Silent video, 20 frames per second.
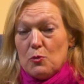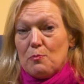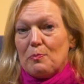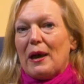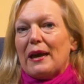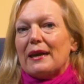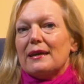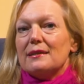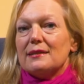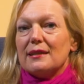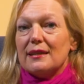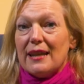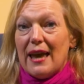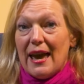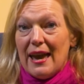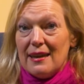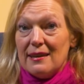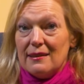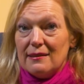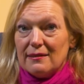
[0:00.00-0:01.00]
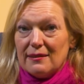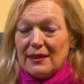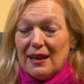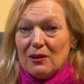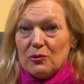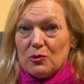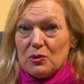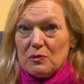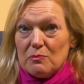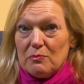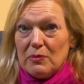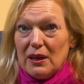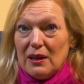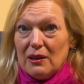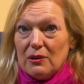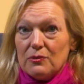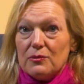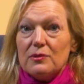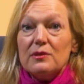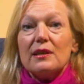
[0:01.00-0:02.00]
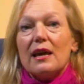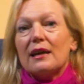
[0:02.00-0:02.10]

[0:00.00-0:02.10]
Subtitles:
you paid in £8,000